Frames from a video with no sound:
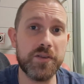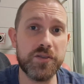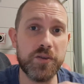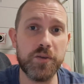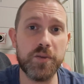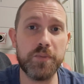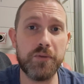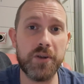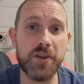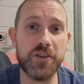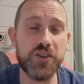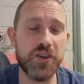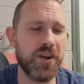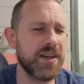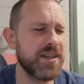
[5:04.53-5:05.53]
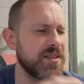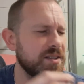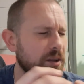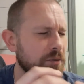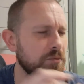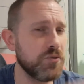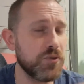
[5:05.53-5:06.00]
toothbrush, and I
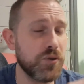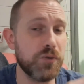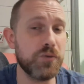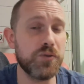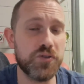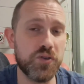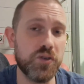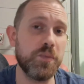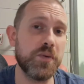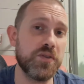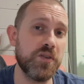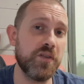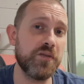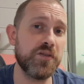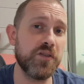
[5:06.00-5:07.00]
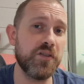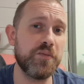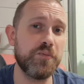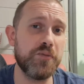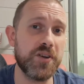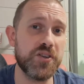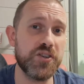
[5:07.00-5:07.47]
don't do super soft
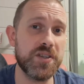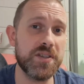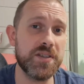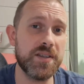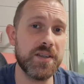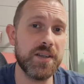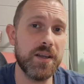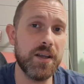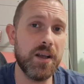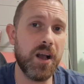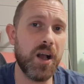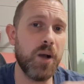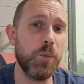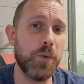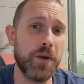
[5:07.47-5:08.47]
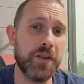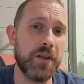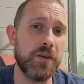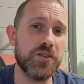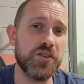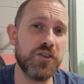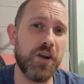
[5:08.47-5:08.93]
toothbrushes. I'm one of
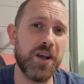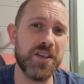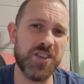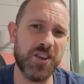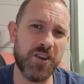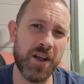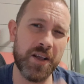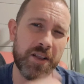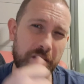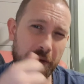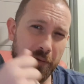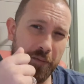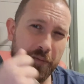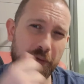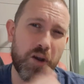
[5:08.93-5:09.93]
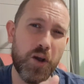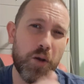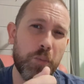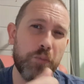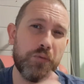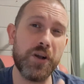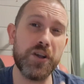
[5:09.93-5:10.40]
those guys that like the
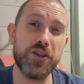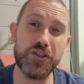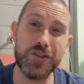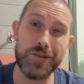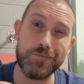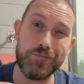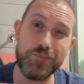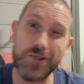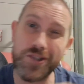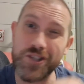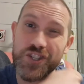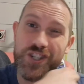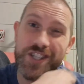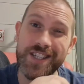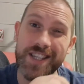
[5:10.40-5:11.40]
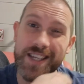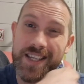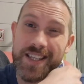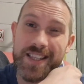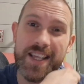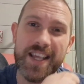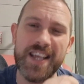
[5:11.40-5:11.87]
firm brush to brush your
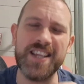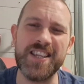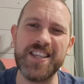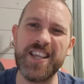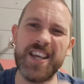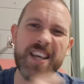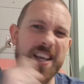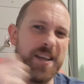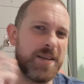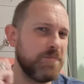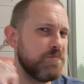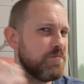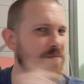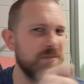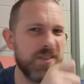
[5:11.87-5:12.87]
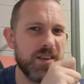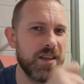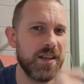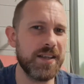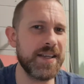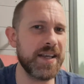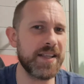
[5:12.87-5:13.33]
teeth, get in there,
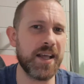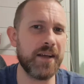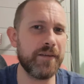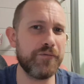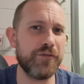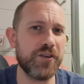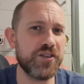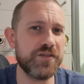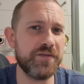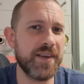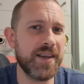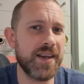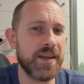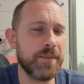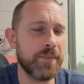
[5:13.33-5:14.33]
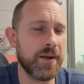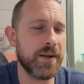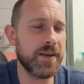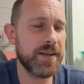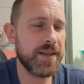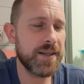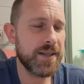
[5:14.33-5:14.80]
get that fresh feeling. But